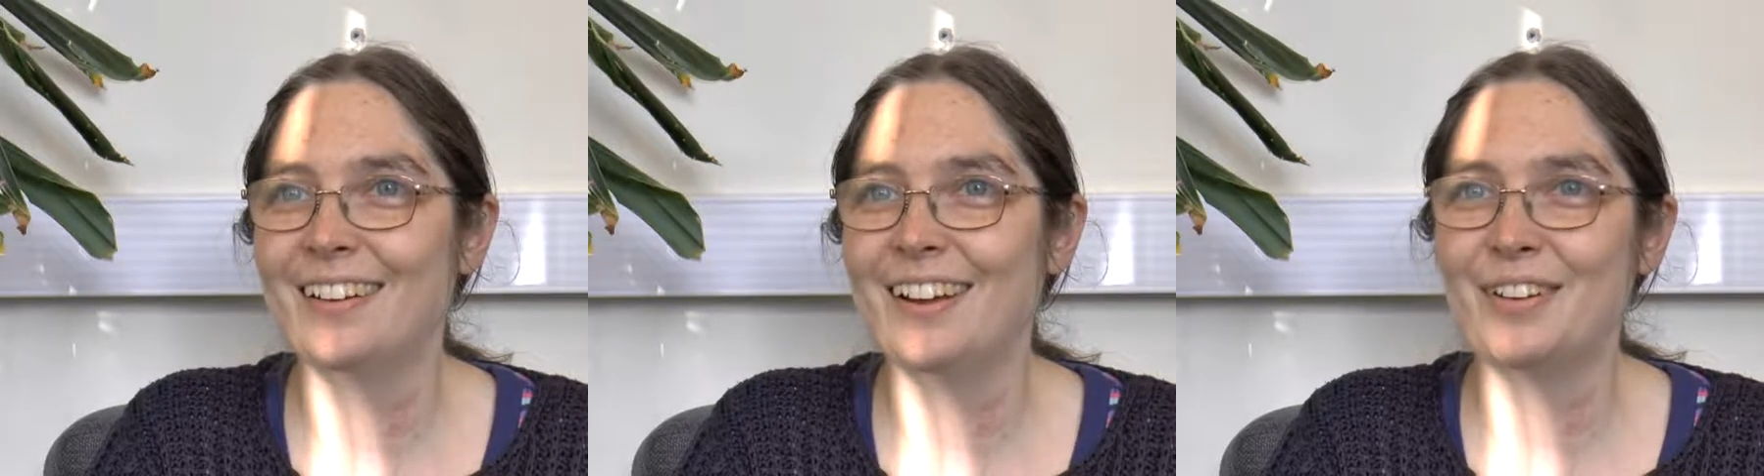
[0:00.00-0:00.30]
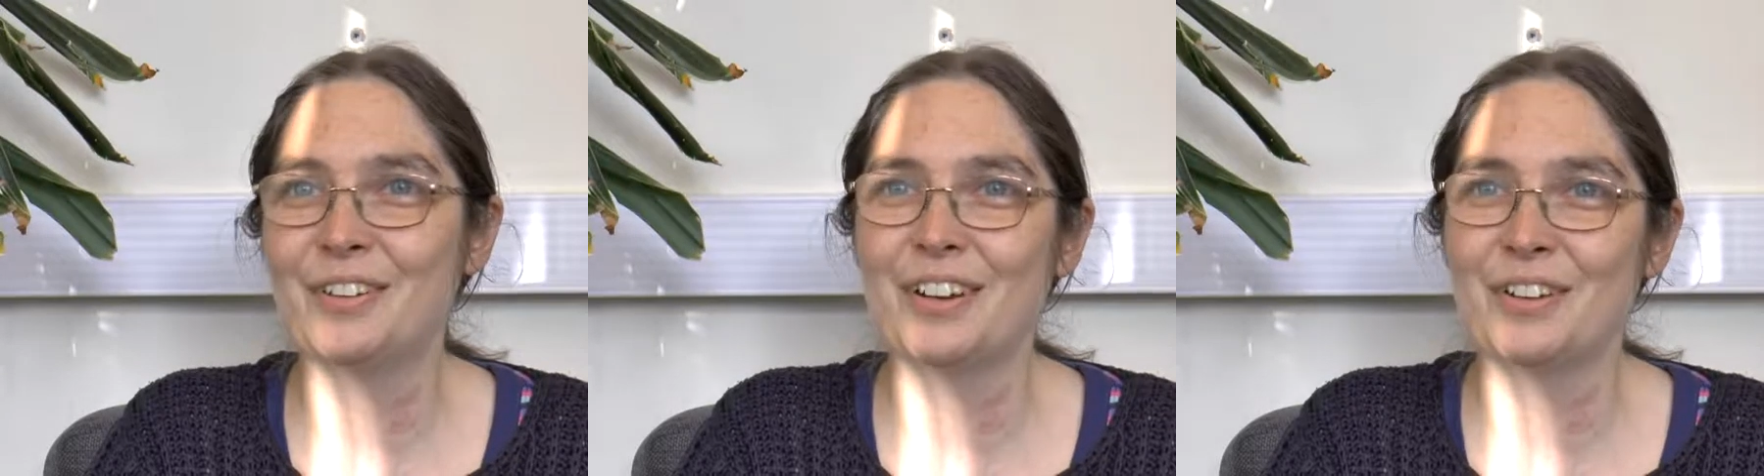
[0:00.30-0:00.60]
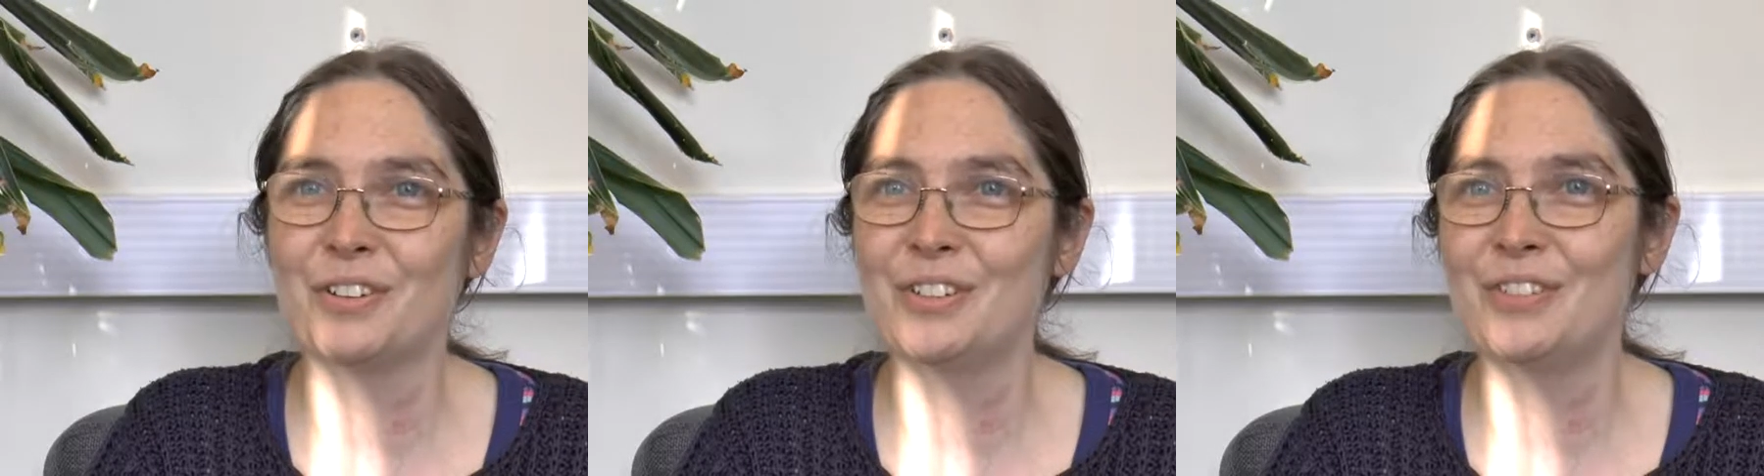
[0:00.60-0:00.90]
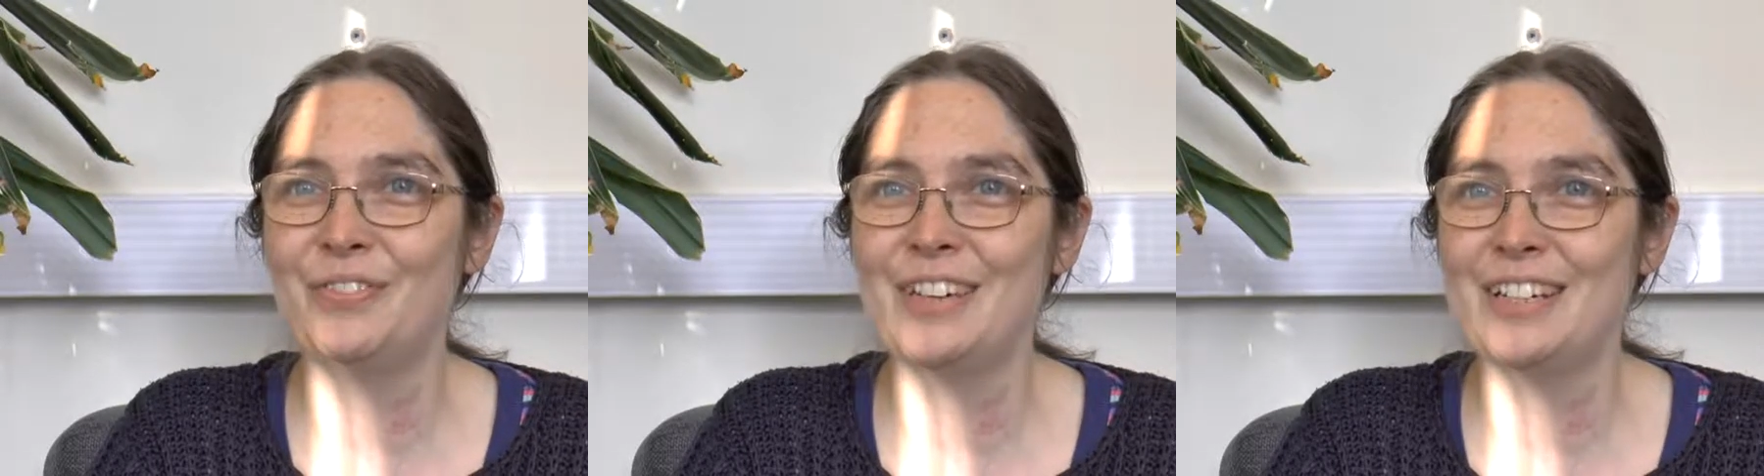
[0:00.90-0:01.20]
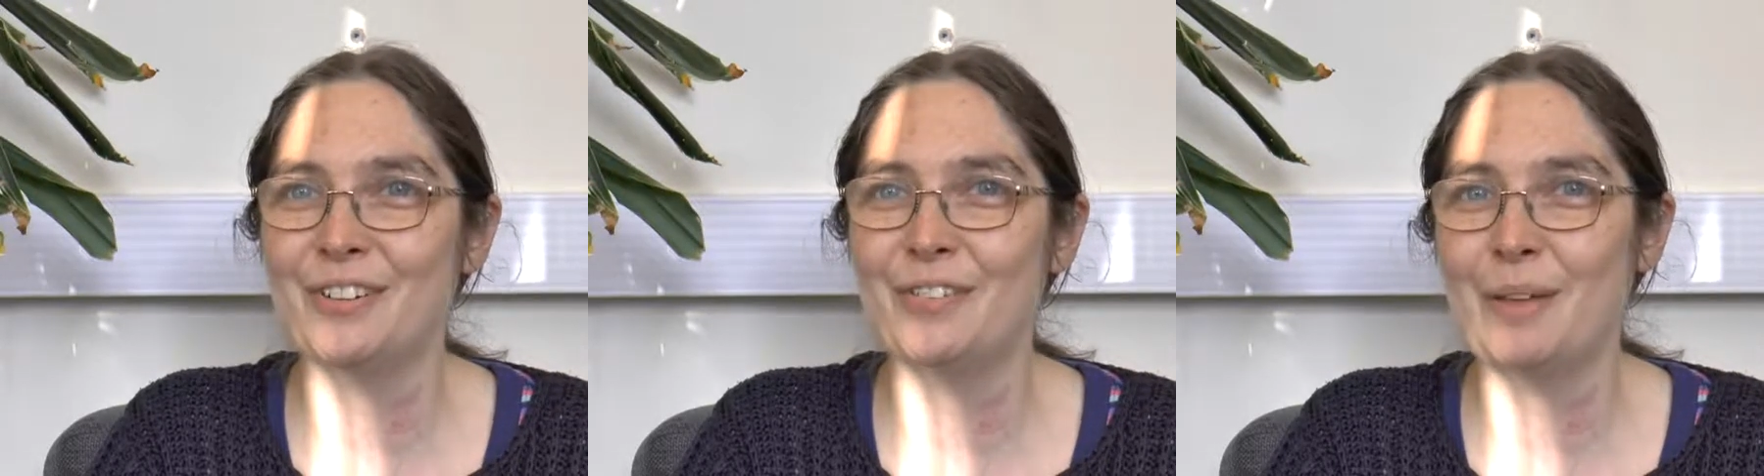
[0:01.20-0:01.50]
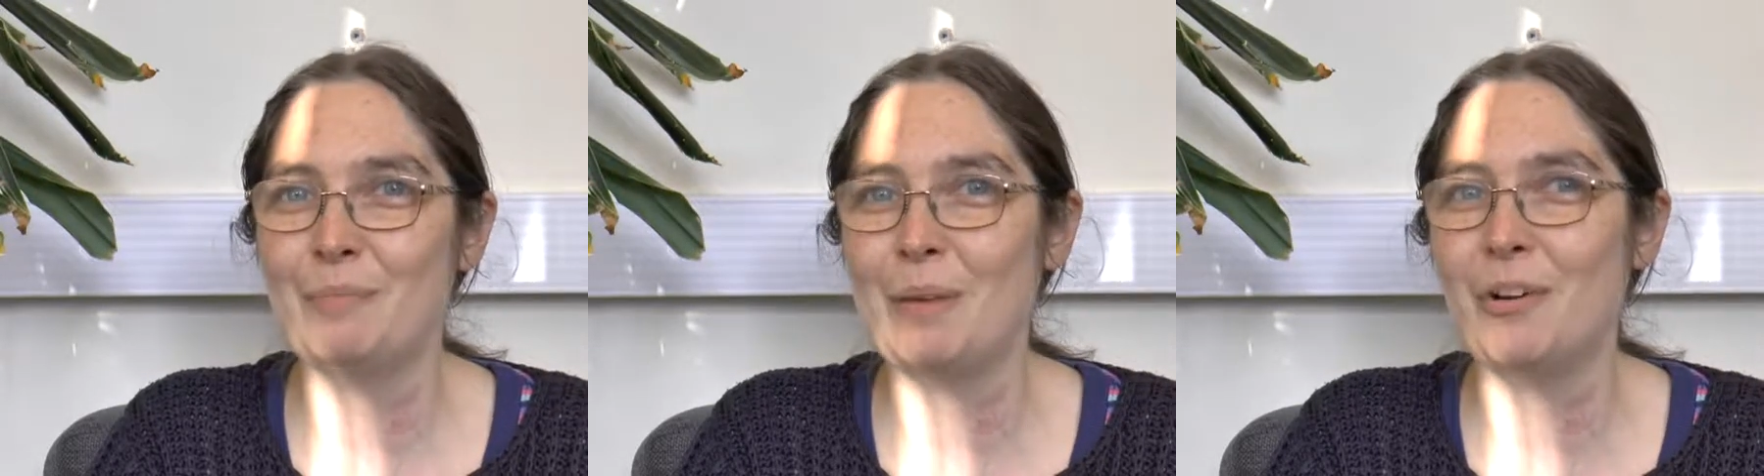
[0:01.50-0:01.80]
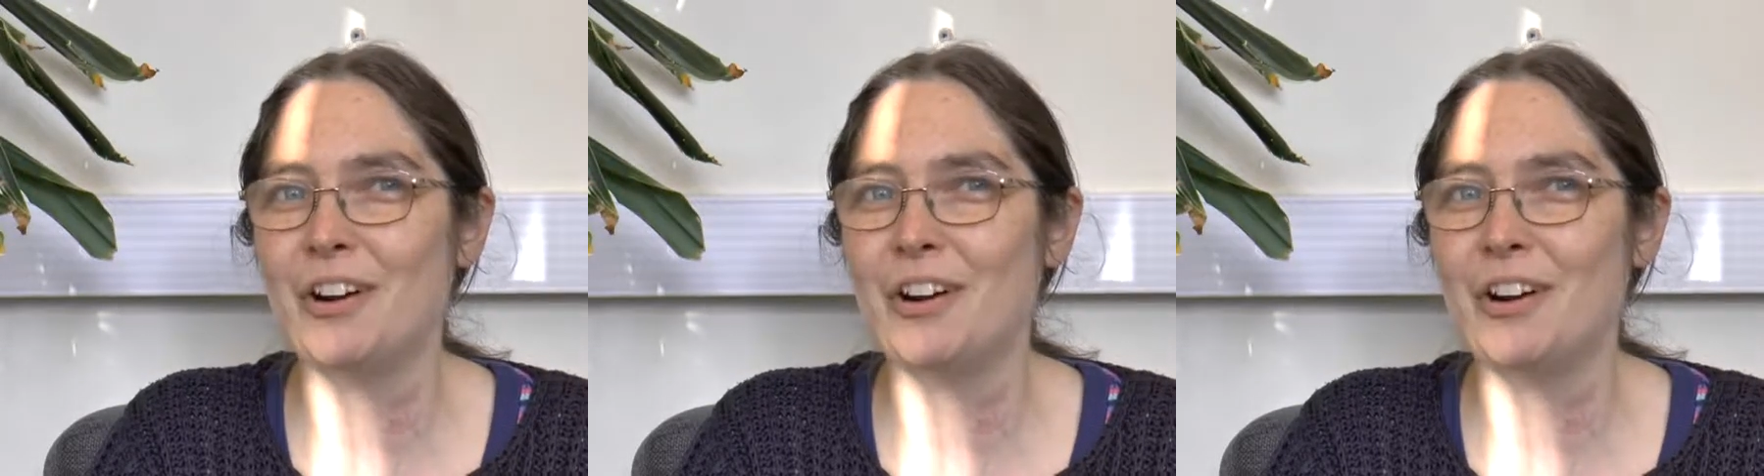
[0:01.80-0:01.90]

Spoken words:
I could just finish off that paper,